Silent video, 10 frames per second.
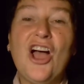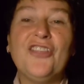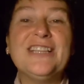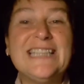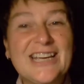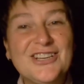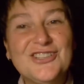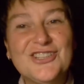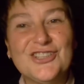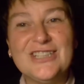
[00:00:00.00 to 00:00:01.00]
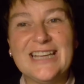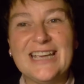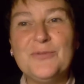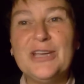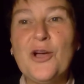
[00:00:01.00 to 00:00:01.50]
On the second
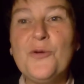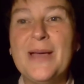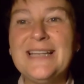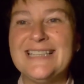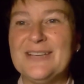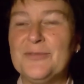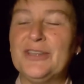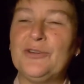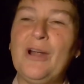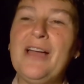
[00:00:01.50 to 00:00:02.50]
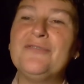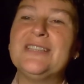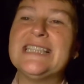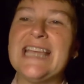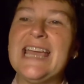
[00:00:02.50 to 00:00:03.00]
Sunday, we go messy with
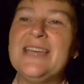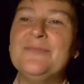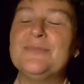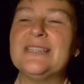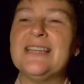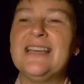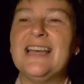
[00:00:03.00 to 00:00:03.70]
crafts, games,